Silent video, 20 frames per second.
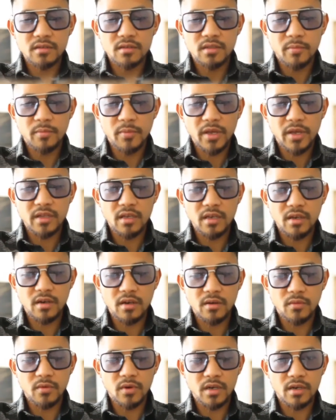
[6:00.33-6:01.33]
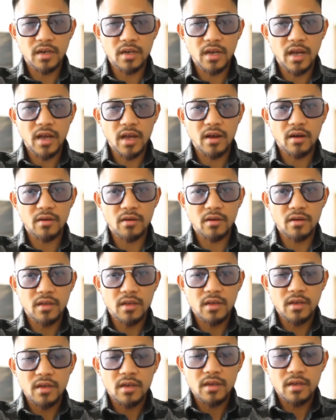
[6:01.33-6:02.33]
depending on how
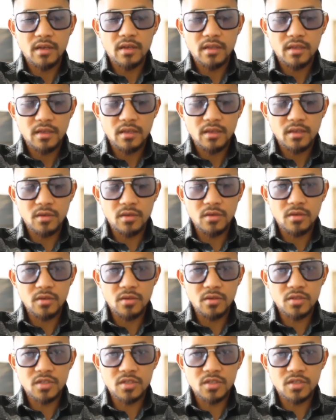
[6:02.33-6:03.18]
you